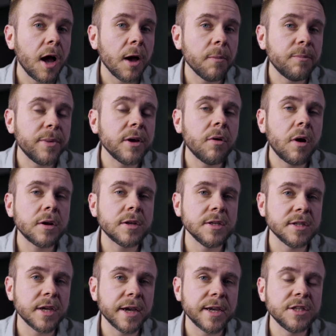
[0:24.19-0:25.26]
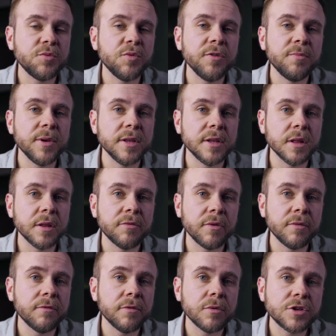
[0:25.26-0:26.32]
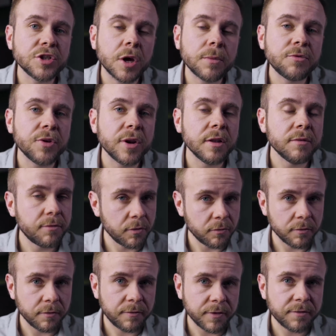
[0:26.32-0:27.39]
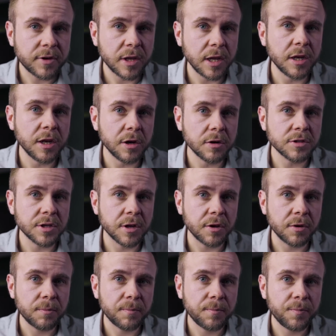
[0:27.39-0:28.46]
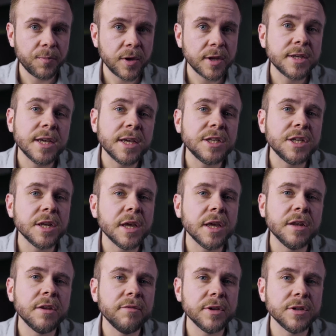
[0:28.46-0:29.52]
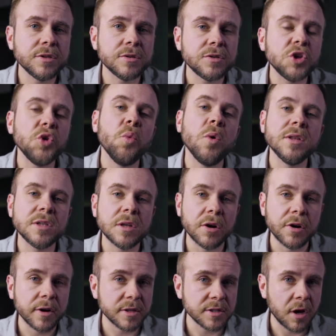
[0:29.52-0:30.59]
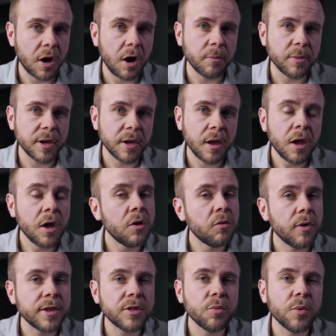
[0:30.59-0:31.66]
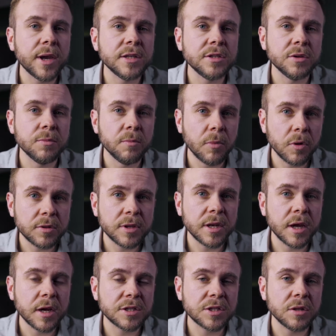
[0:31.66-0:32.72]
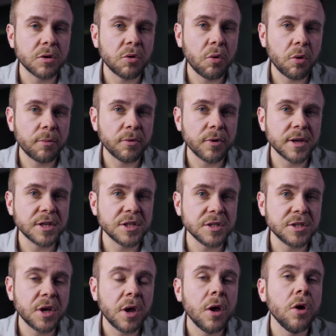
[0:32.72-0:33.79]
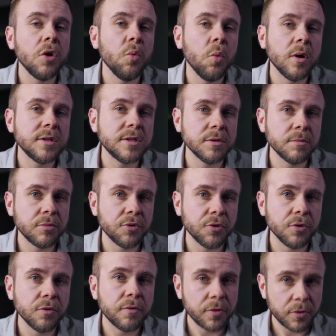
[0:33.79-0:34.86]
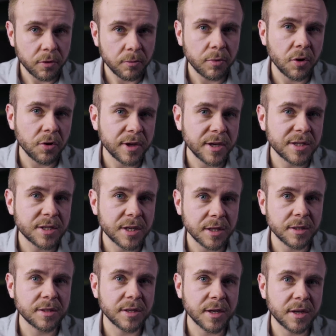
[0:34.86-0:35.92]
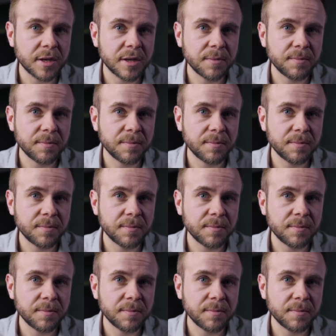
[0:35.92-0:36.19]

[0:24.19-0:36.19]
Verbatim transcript: At Big Rock Designs, we've been delivering Photoshop training for over 15 years now teaching individuals who want to learn as a hobby, right the way to multinational corporations who want to improve their employee skill set.